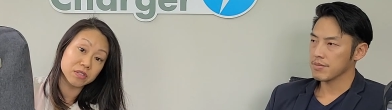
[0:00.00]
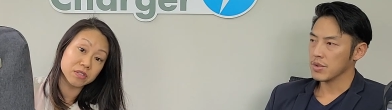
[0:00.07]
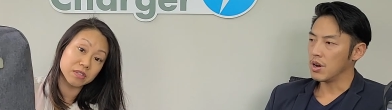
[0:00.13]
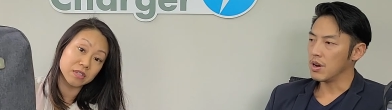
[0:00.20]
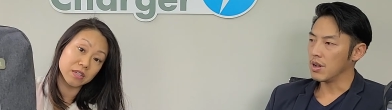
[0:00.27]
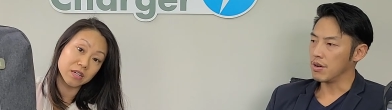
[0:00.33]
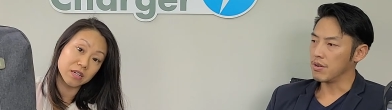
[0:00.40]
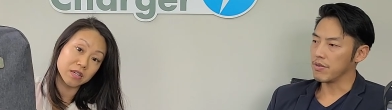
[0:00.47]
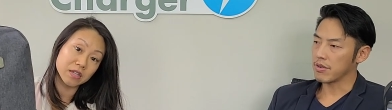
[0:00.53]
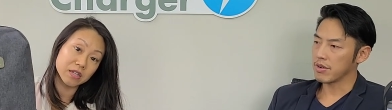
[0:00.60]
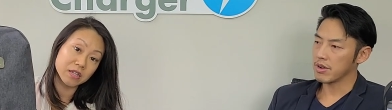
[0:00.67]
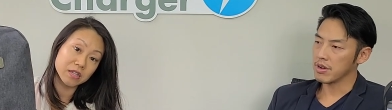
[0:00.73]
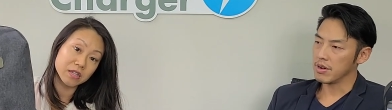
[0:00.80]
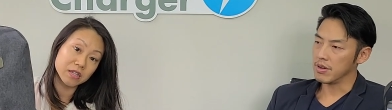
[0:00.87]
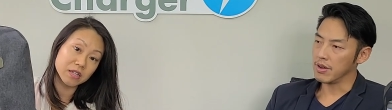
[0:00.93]
Speaker 1: All over,
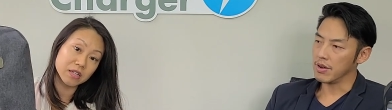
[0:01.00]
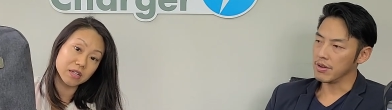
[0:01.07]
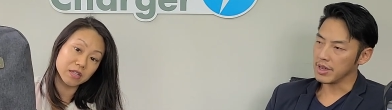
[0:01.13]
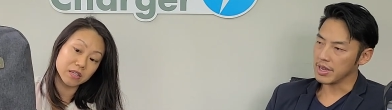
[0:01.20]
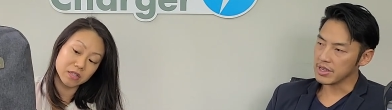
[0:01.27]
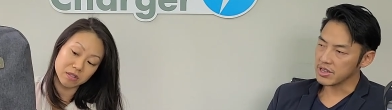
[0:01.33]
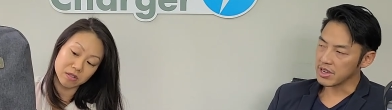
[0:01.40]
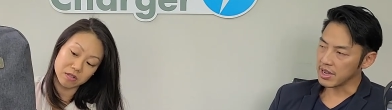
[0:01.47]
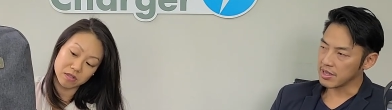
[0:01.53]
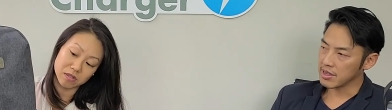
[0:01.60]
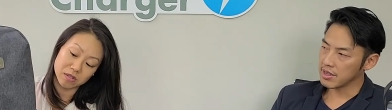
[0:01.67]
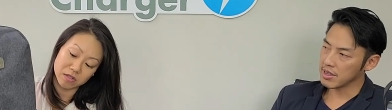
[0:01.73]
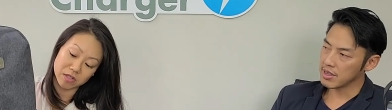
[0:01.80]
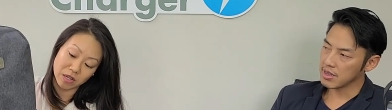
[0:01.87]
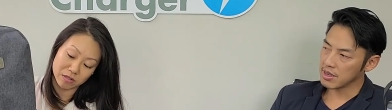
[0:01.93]
on all each side.
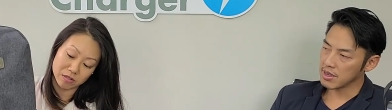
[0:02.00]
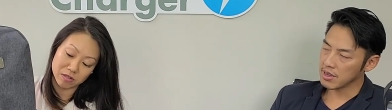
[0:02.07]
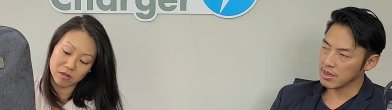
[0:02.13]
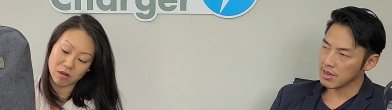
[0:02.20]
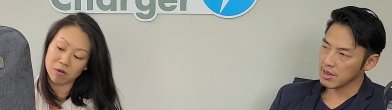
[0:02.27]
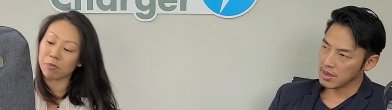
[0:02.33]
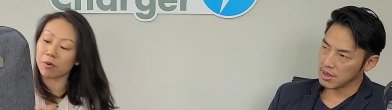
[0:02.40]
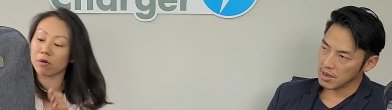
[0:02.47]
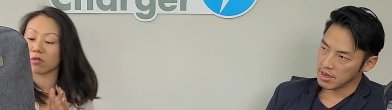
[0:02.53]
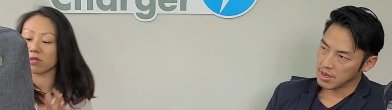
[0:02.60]
Speaker 2: Yes, on both